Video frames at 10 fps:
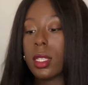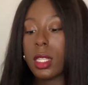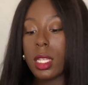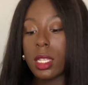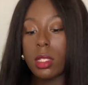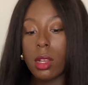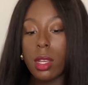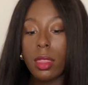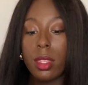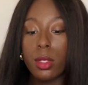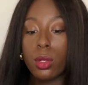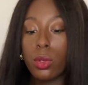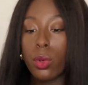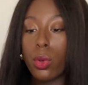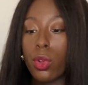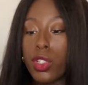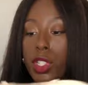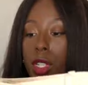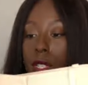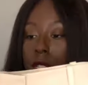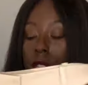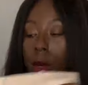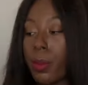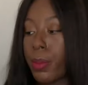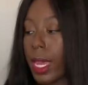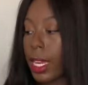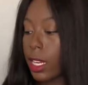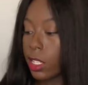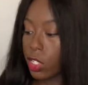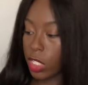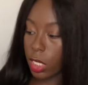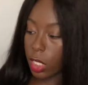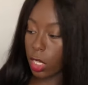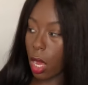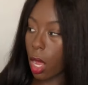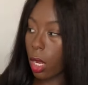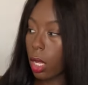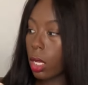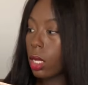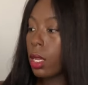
These are in this gorgeous beige color.